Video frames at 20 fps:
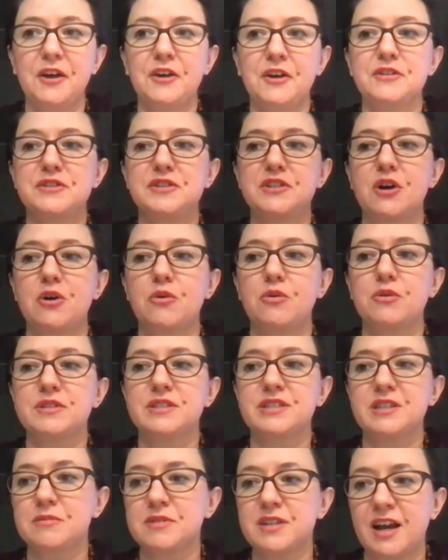So
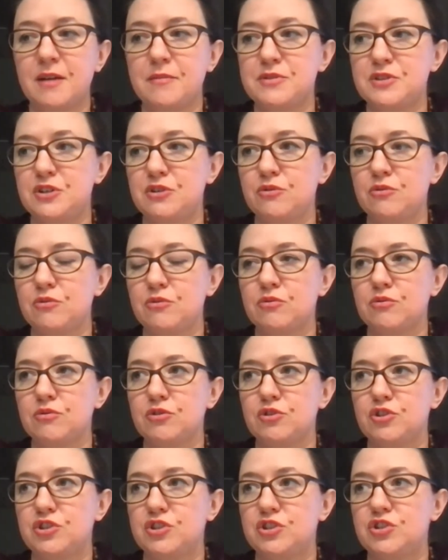sometimes he
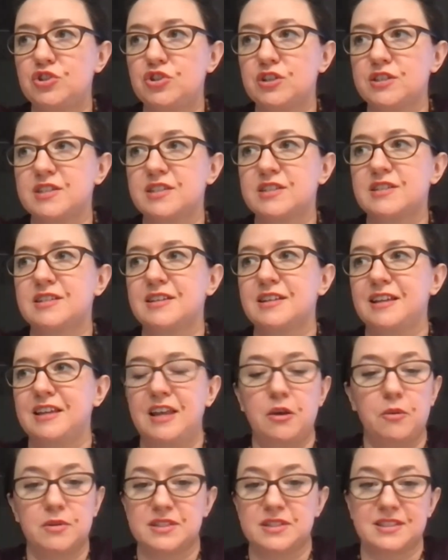
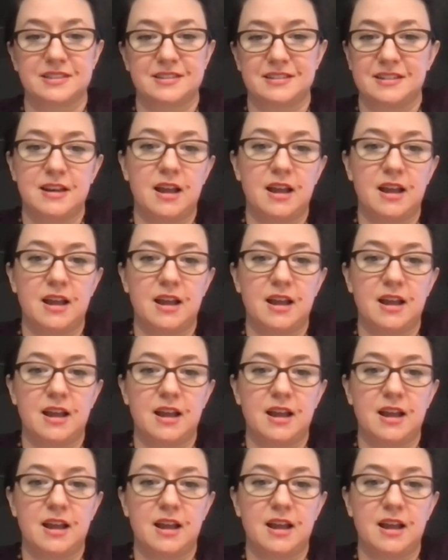was